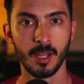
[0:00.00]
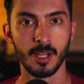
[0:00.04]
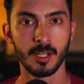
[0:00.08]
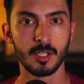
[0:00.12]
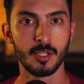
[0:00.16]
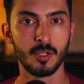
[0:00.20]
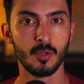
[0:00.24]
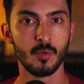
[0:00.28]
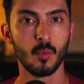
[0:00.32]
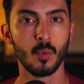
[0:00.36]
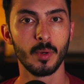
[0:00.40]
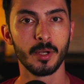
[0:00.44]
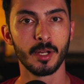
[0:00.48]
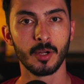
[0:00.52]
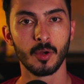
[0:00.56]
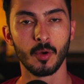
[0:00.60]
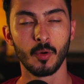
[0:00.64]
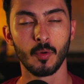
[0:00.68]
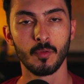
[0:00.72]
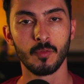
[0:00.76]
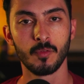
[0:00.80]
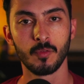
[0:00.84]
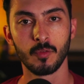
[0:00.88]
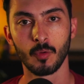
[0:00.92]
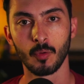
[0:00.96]
you want to
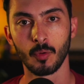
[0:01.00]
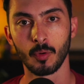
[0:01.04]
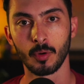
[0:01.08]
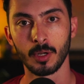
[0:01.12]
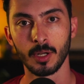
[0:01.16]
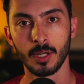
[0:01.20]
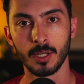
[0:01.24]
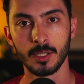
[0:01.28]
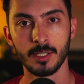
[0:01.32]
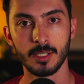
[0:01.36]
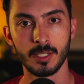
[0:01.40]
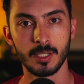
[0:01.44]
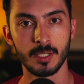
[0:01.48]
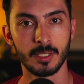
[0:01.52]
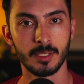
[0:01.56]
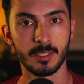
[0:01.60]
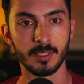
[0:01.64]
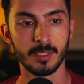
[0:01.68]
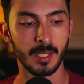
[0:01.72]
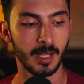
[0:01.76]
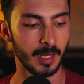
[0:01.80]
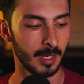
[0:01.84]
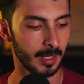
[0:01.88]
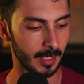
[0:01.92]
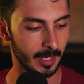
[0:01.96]
go for the
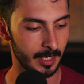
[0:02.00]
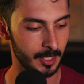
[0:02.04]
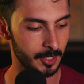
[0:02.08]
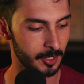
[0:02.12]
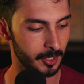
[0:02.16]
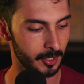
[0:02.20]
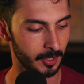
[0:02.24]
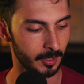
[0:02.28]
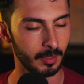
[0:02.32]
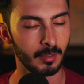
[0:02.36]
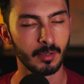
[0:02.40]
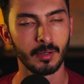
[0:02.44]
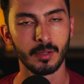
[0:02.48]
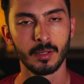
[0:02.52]
delegation